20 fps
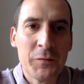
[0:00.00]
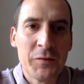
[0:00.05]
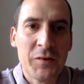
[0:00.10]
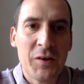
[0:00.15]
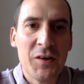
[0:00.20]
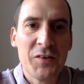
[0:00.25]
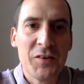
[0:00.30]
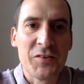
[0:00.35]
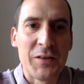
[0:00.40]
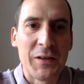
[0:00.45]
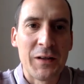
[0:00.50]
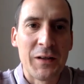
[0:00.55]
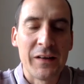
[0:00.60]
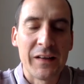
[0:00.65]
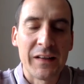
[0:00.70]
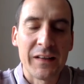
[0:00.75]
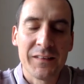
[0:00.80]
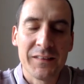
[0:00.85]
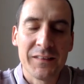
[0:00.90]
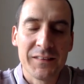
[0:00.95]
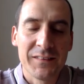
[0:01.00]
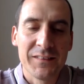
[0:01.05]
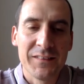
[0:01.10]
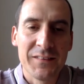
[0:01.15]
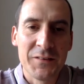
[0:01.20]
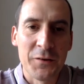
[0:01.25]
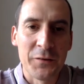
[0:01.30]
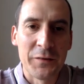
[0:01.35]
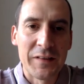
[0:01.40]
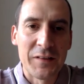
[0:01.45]
was Arsene like
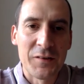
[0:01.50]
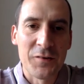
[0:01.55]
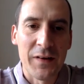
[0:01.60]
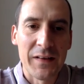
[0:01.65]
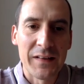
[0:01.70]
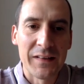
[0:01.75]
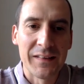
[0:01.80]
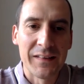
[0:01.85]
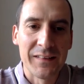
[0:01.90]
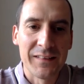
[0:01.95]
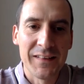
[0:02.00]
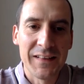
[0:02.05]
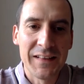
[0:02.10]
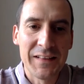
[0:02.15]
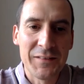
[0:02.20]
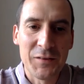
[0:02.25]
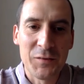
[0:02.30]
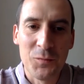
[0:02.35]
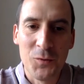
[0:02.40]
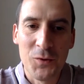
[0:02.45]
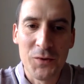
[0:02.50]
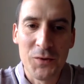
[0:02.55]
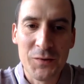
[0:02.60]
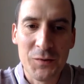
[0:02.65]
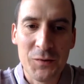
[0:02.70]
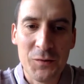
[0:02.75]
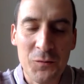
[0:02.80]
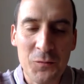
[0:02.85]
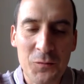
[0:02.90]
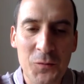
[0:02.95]
during training? Did he just watch
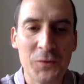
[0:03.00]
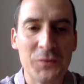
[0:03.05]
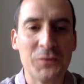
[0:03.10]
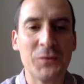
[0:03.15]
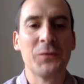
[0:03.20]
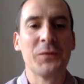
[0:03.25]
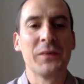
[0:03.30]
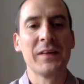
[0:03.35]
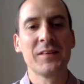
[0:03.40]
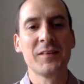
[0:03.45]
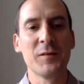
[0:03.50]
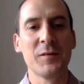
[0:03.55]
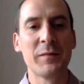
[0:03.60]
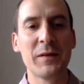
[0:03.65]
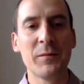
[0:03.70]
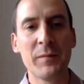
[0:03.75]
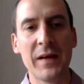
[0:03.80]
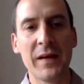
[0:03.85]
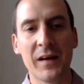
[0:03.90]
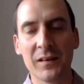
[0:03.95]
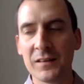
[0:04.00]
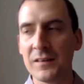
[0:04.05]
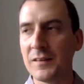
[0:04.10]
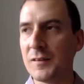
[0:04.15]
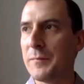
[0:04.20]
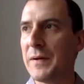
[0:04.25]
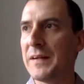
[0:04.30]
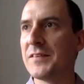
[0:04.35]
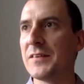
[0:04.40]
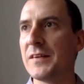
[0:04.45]
all this? I mean, I can
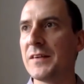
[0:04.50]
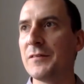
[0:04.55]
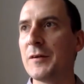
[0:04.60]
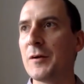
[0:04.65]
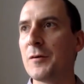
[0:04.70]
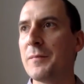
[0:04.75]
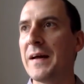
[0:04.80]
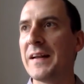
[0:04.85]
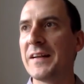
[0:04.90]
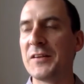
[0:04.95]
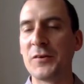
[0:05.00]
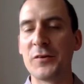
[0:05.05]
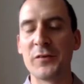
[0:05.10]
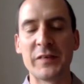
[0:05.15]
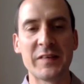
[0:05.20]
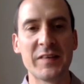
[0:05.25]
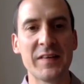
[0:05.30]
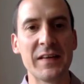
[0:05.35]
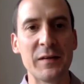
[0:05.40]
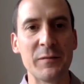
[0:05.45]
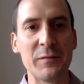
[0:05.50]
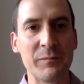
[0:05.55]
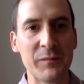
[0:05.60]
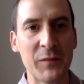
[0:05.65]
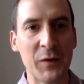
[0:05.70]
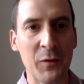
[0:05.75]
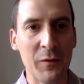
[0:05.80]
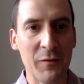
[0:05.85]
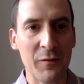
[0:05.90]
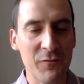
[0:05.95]
imagine if you're a manager of a team
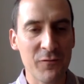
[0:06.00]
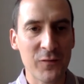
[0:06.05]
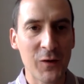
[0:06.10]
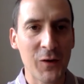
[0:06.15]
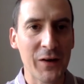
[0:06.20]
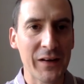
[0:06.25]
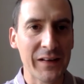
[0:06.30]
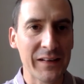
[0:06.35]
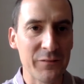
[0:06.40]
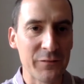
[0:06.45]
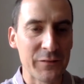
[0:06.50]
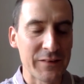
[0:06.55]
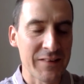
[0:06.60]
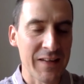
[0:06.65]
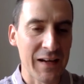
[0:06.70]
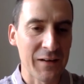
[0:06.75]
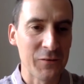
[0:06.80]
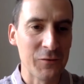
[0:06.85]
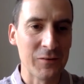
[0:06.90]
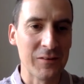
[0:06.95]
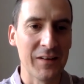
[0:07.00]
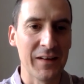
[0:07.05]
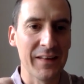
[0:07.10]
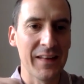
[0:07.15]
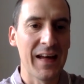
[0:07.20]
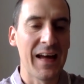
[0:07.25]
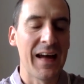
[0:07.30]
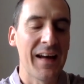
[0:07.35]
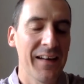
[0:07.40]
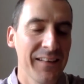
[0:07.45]
who are flying in for tackles like
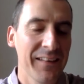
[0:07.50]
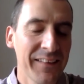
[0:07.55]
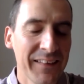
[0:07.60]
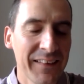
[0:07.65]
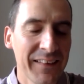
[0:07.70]
that,